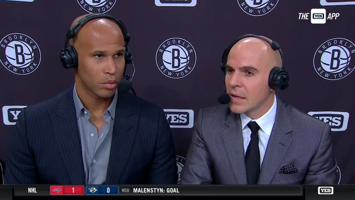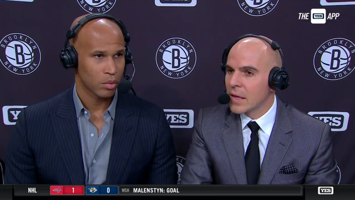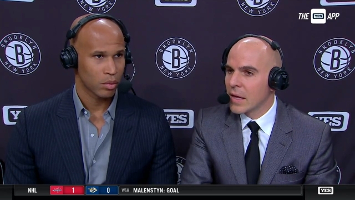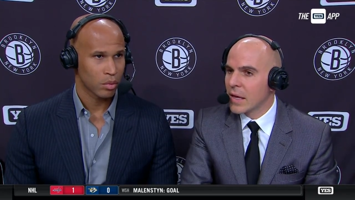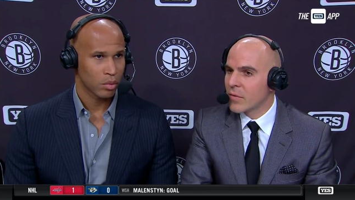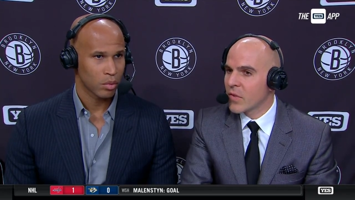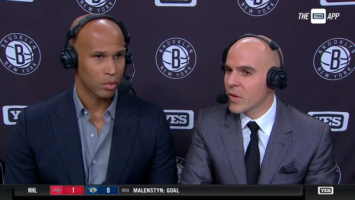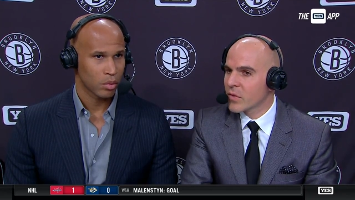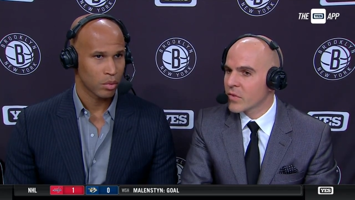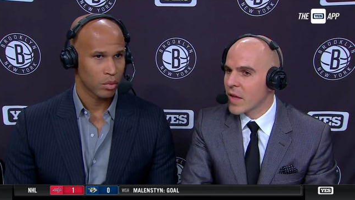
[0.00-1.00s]
Speaker 1: it
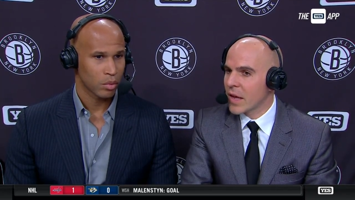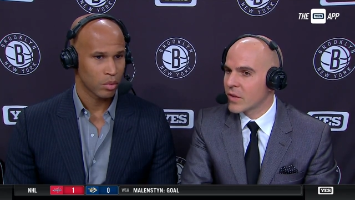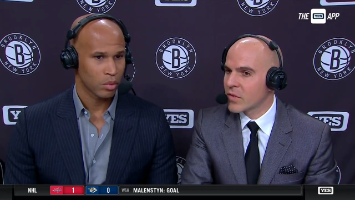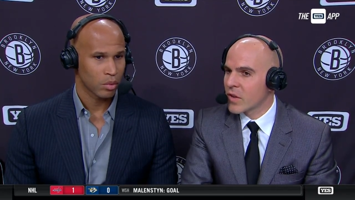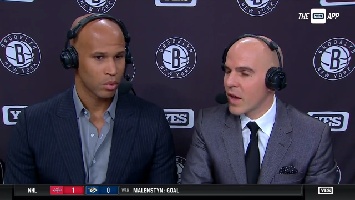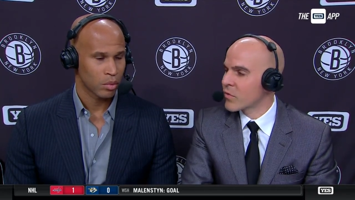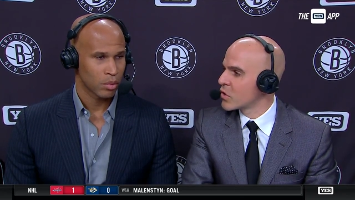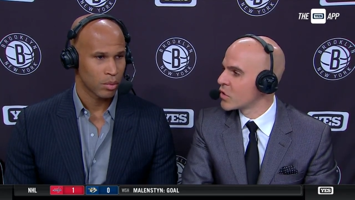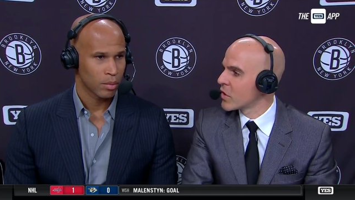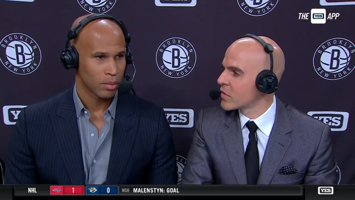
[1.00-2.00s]
feels like it's tough
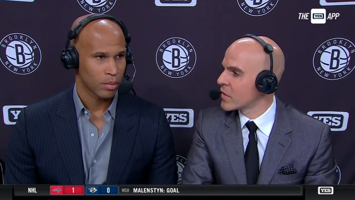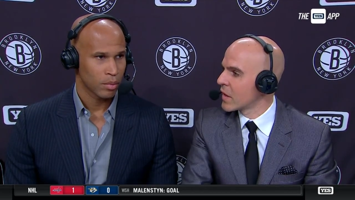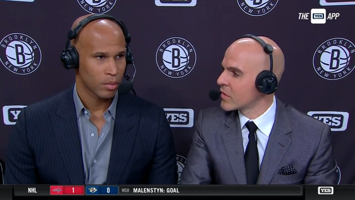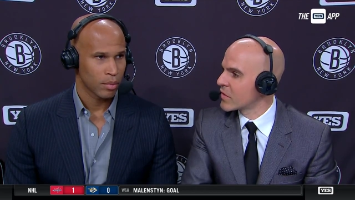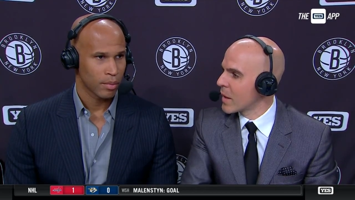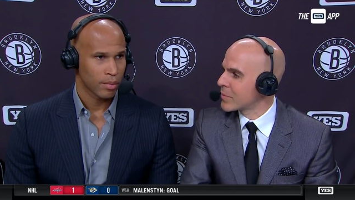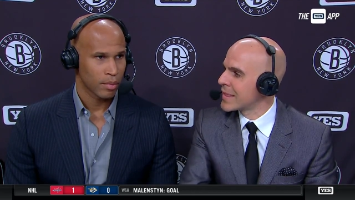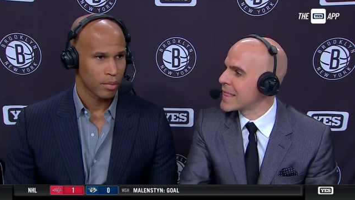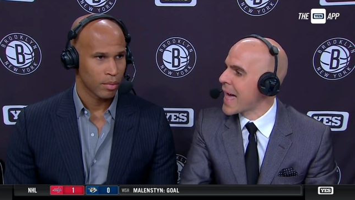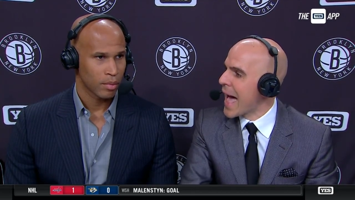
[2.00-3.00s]
to just accept
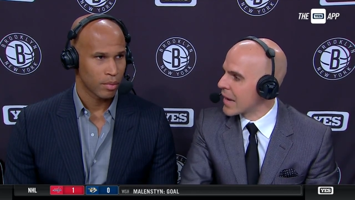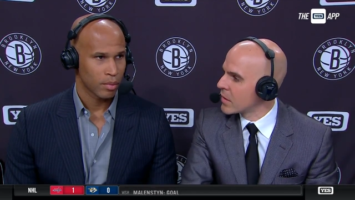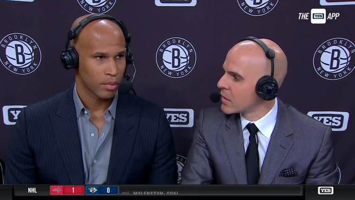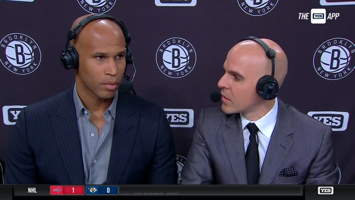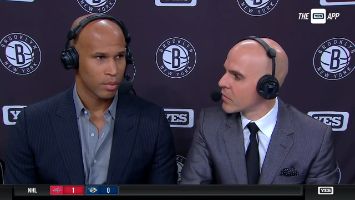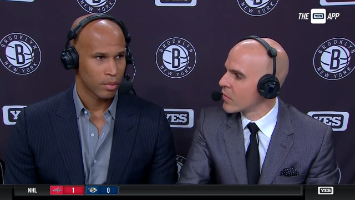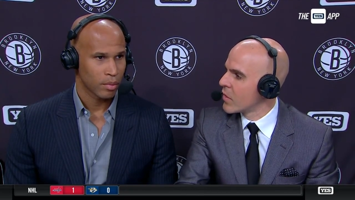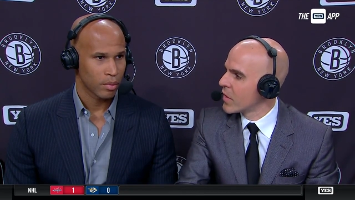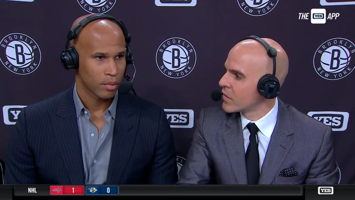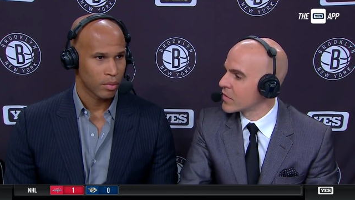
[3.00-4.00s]
that
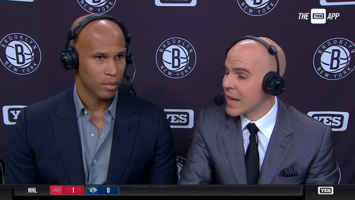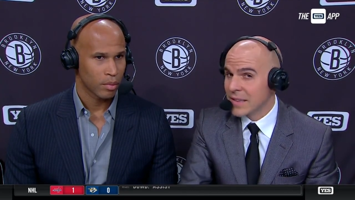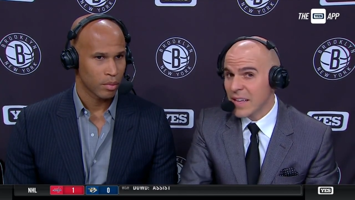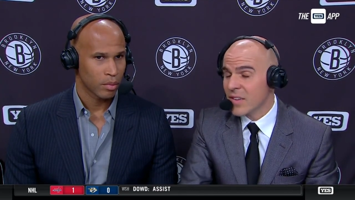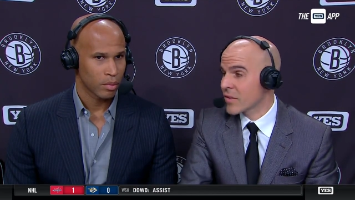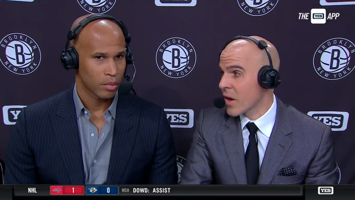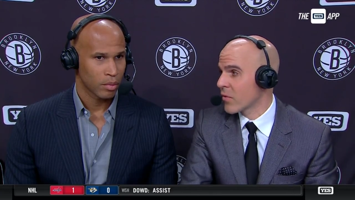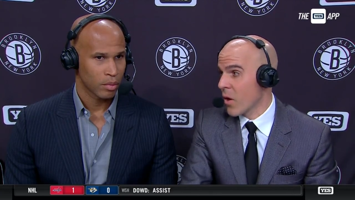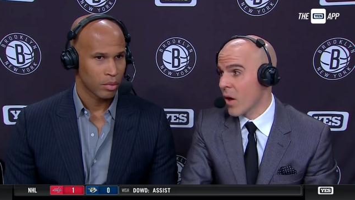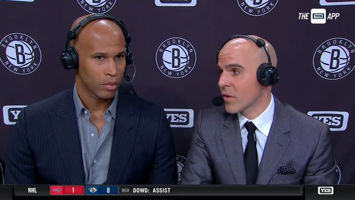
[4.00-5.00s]
for this night. That's a
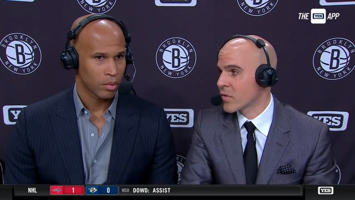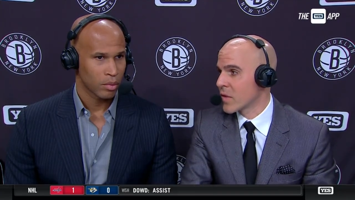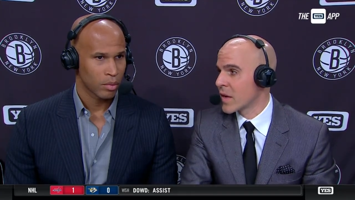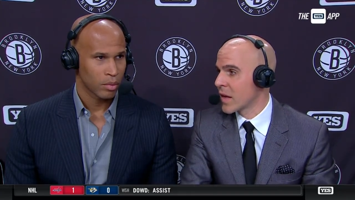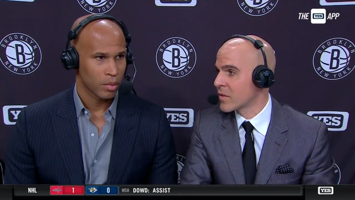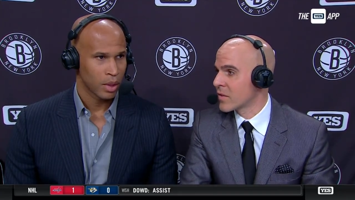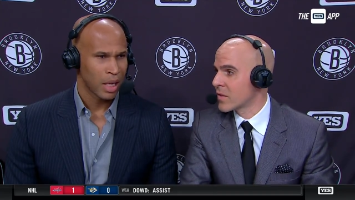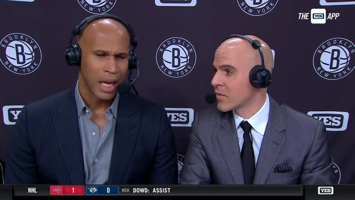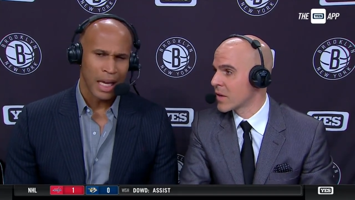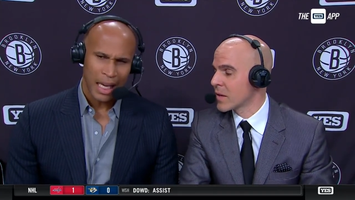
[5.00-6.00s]
tough loss for the Nets
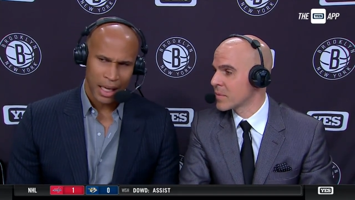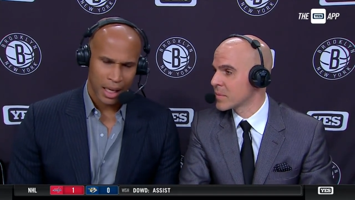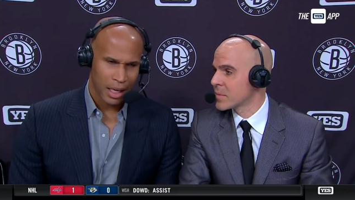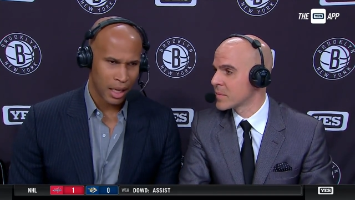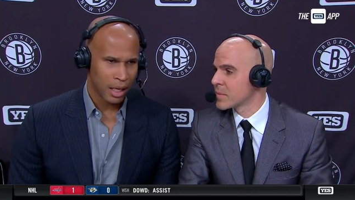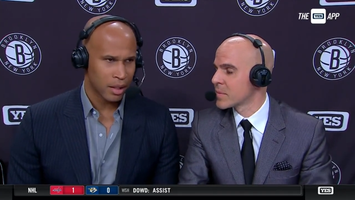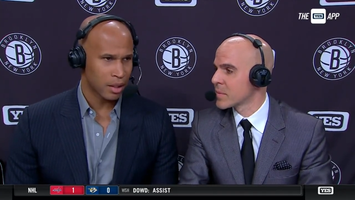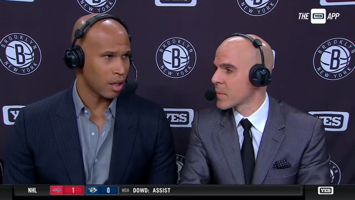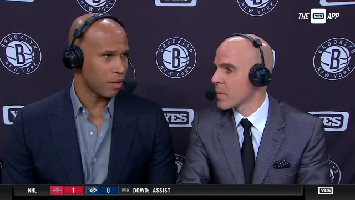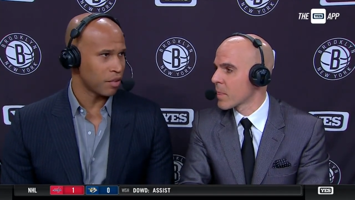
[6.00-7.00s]
this evening.
Speaker 2: it, it, it is
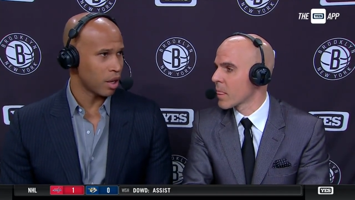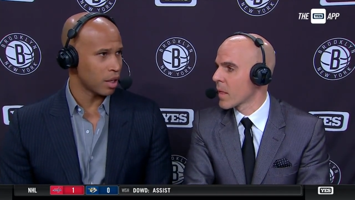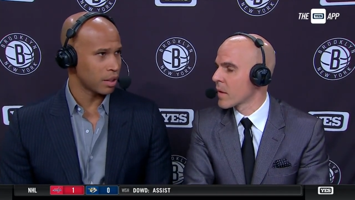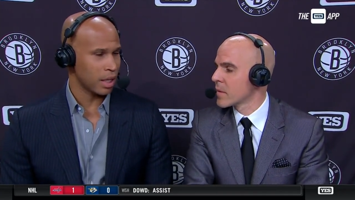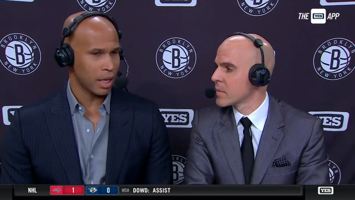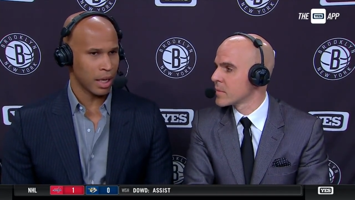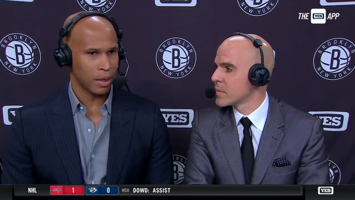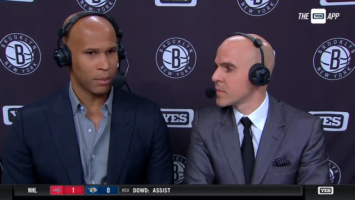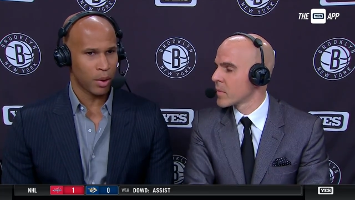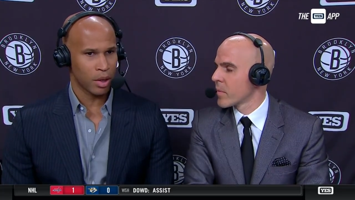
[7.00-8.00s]
a tough loss. And,
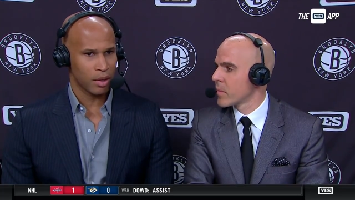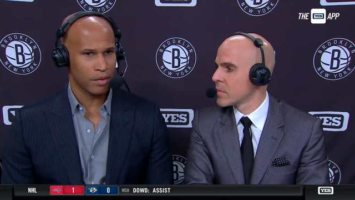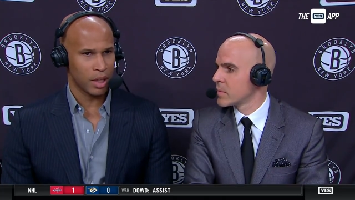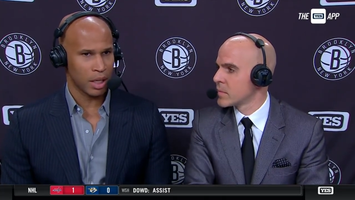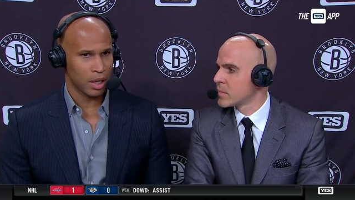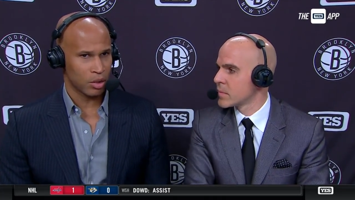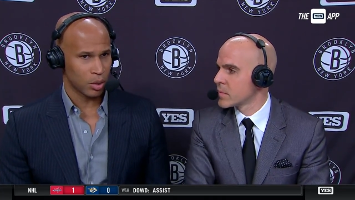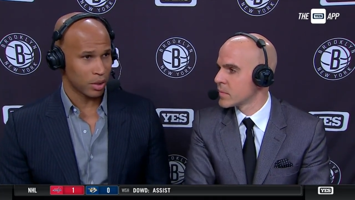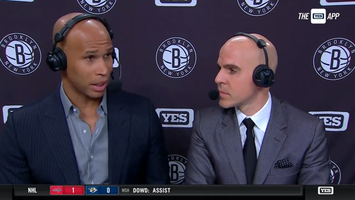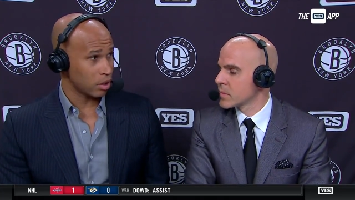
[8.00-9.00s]
and, part of the
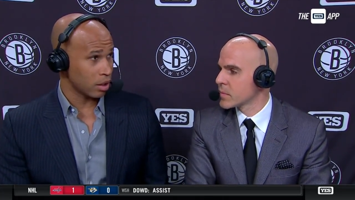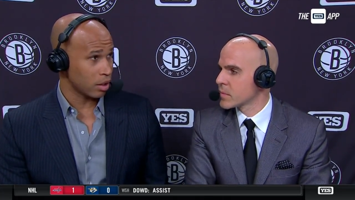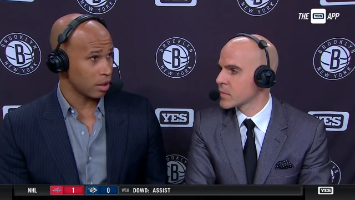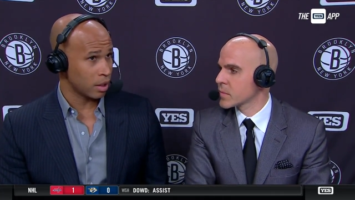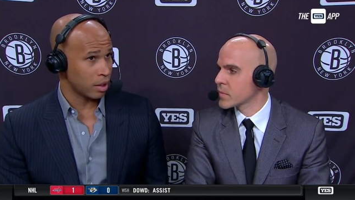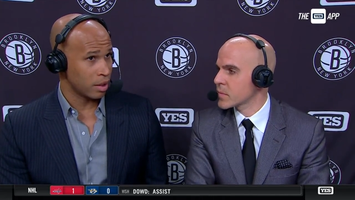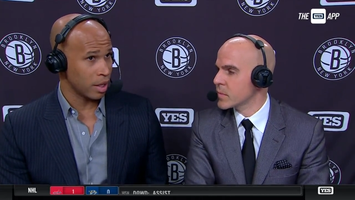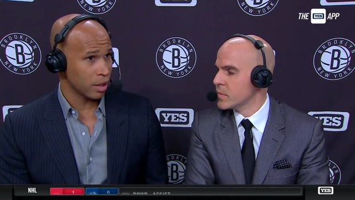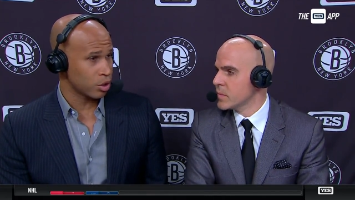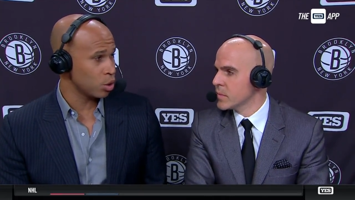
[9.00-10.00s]
issue is like, look,
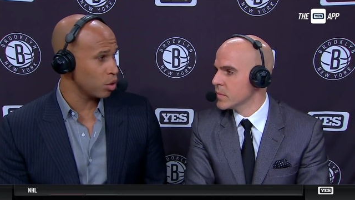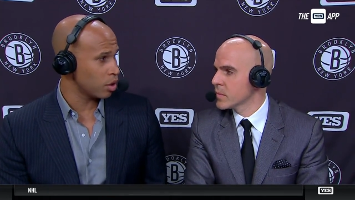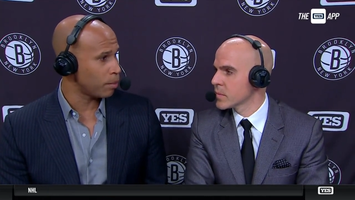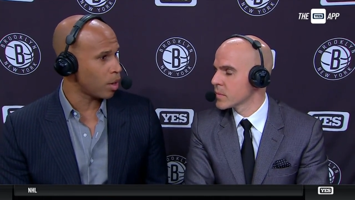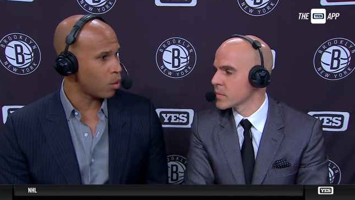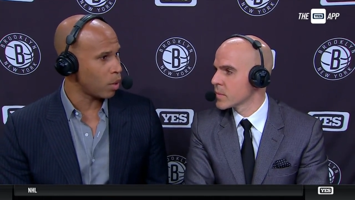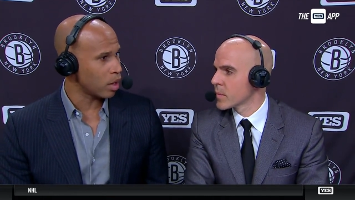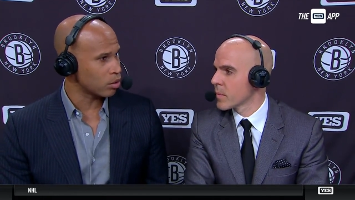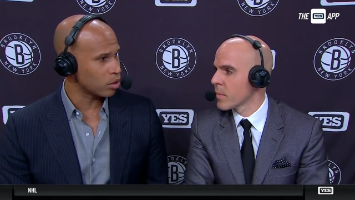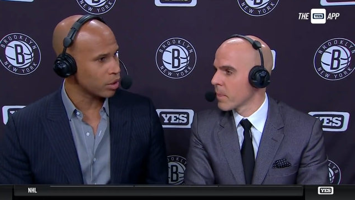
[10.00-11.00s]
they're shooting the ball
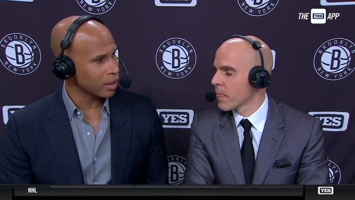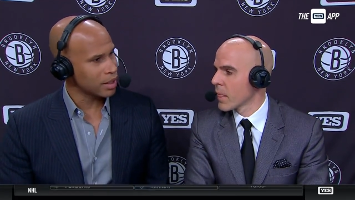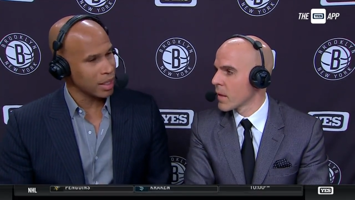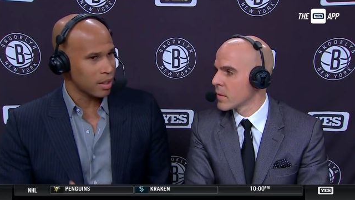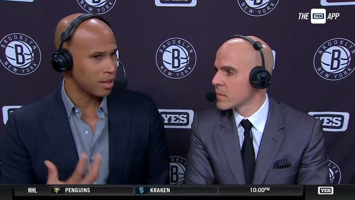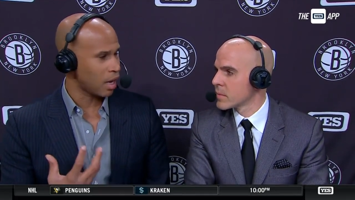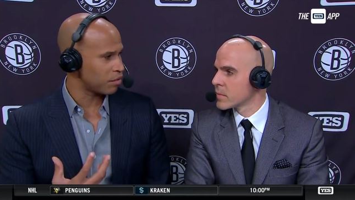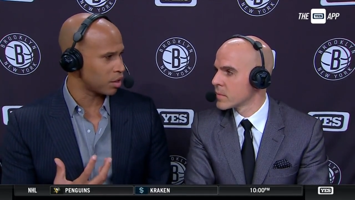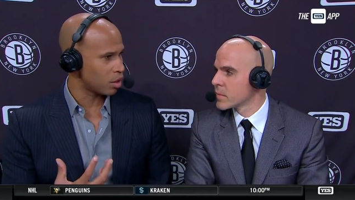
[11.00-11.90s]
well, so your antennas have to